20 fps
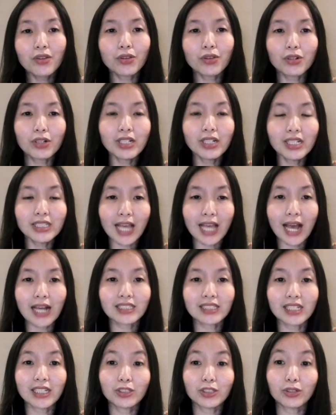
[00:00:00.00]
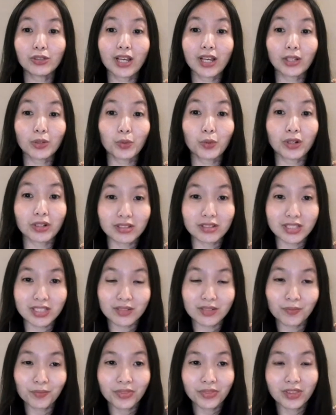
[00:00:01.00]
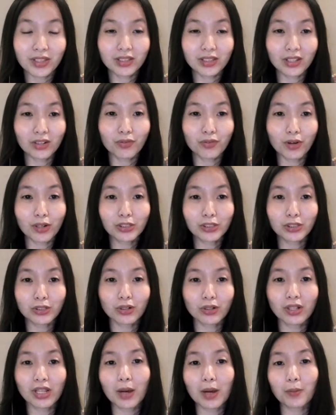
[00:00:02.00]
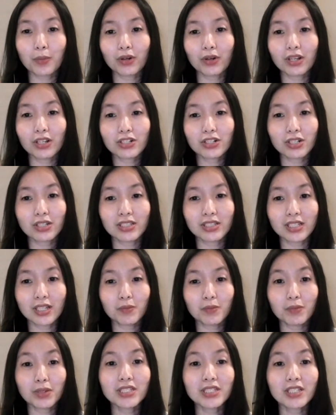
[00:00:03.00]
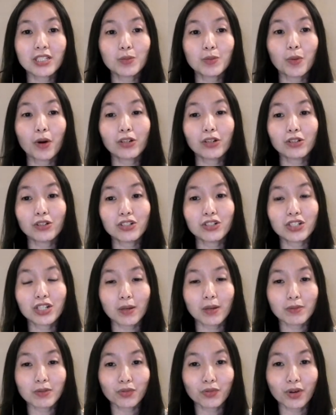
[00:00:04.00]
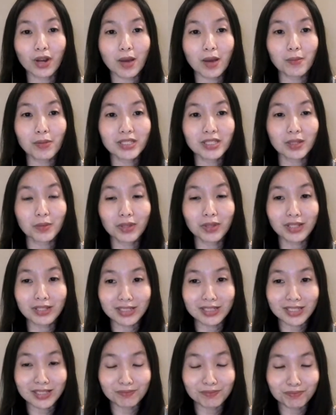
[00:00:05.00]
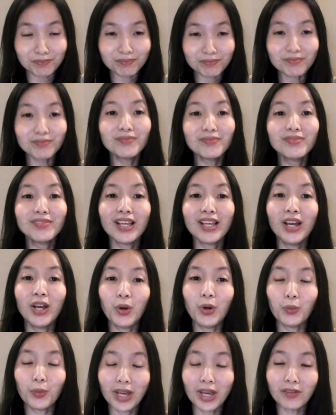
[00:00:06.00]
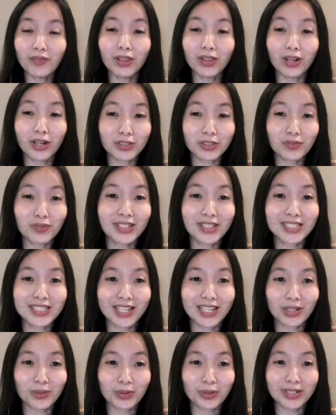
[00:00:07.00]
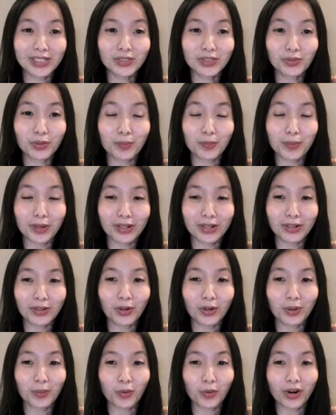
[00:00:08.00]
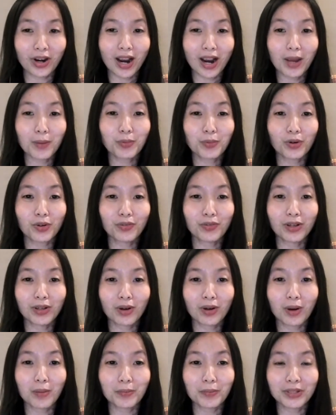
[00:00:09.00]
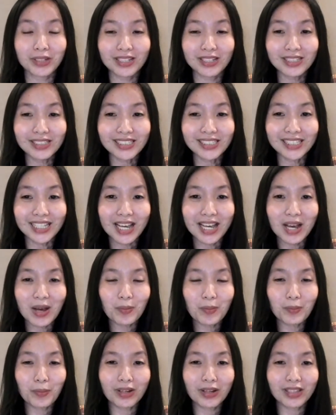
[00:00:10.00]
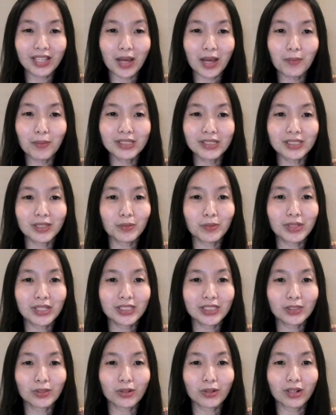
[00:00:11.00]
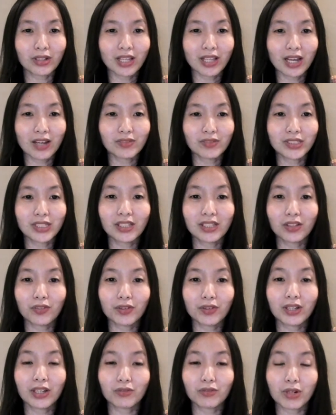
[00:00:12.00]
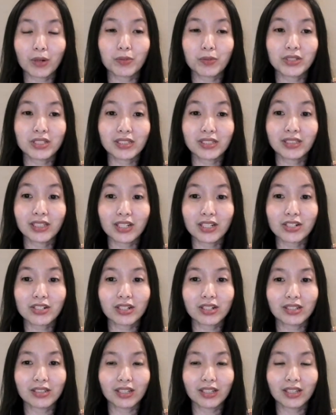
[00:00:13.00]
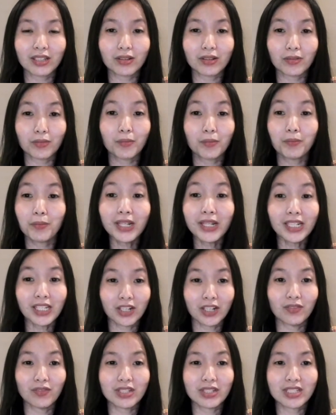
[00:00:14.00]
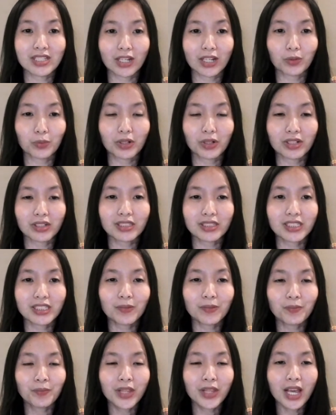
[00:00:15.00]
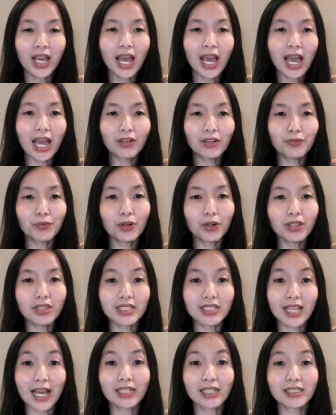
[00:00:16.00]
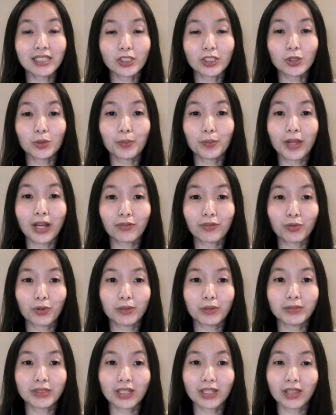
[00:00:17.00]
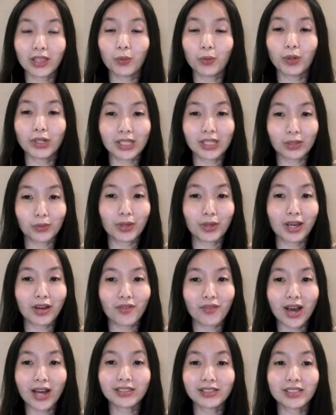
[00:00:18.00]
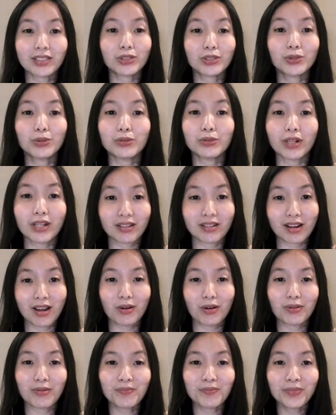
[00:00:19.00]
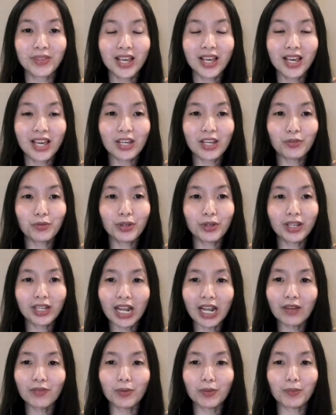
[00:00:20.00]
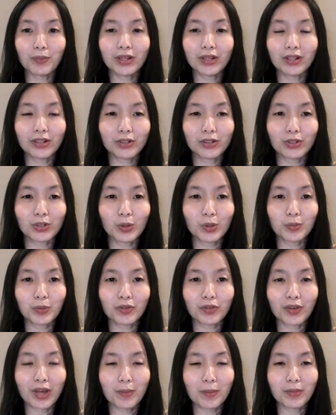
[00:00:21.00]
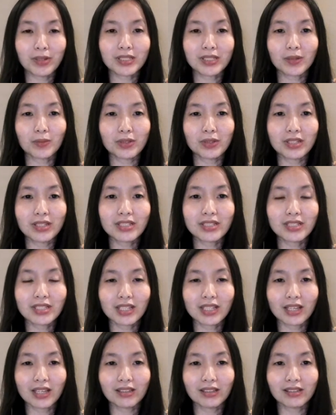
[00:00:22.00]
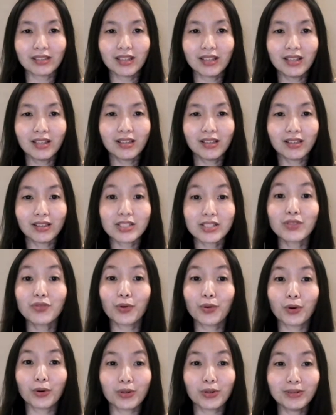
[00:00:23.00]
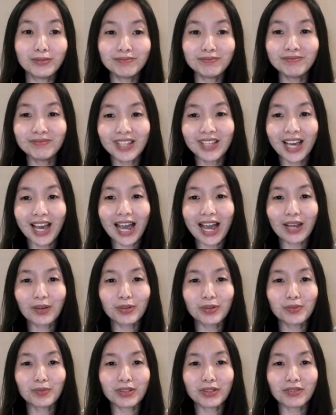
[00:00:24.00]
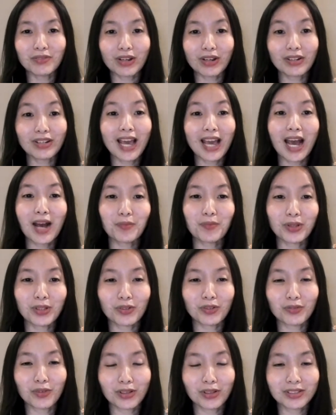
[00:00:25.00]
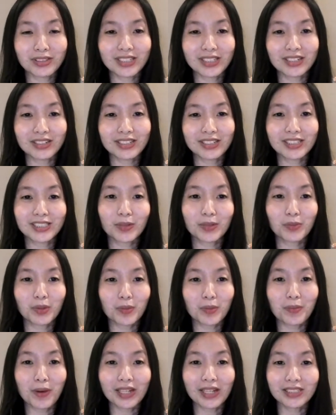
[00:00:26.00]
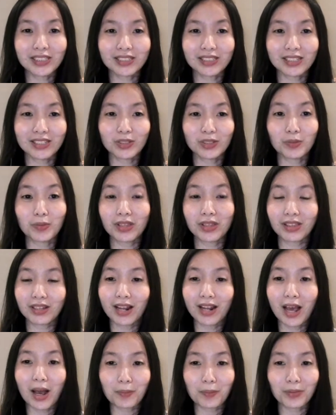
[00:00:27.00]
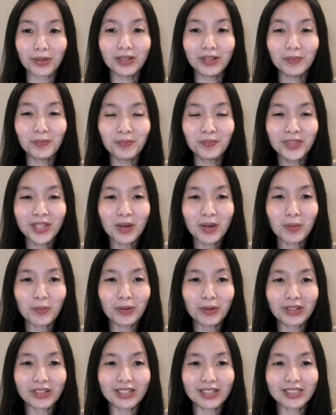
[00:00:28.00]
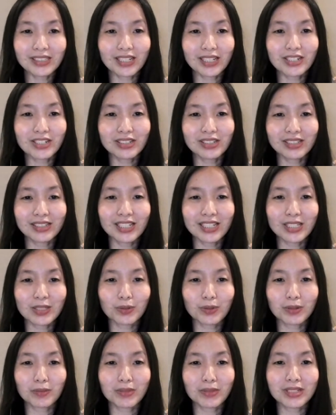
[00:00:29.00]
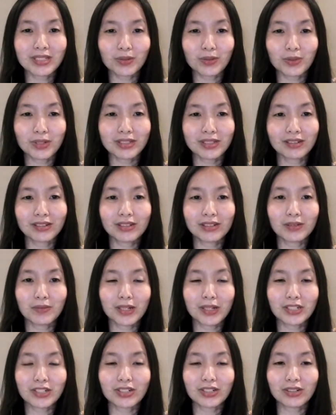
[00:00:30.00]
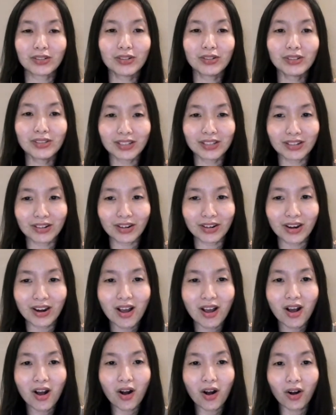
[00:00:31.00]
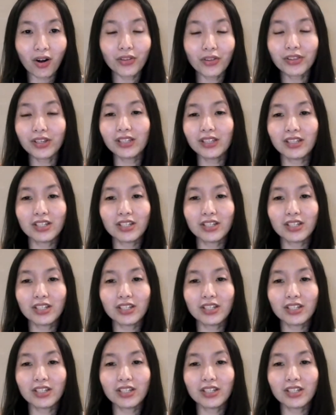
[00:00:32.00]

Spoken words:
Third is access to networks that can foster collaborations and business partnerships for MSMEs. We have a lot of these networks for bigger or more high-profile companies, but MSMEs do not have significant representation in many of these networks. And fourth is access to platforms like the one that we have access to right now. If we can have a bigger group of MSMEs in this forum, I would be very happy to volunteer in some capacity to make that happen. But essentially, as what Ms. Whitaker mentioned earlier, all the